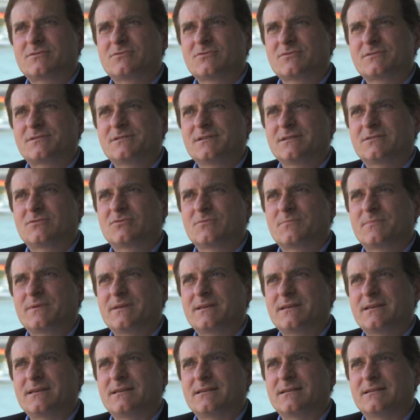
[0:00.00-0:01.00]
juice needs to
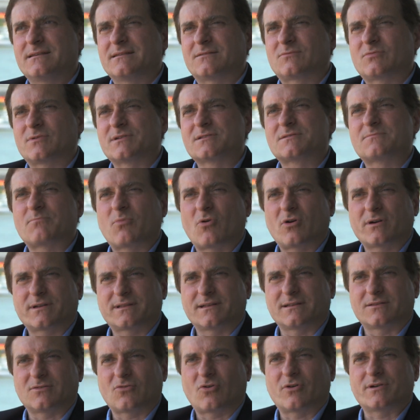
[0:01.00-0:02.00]
be
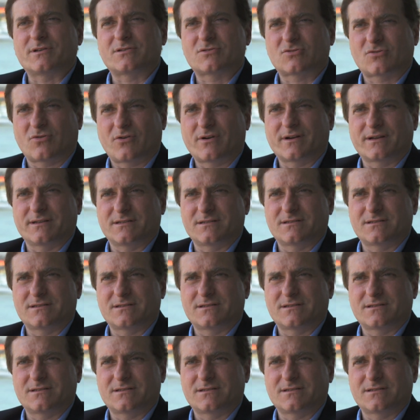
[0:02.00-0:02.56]
transported or stored,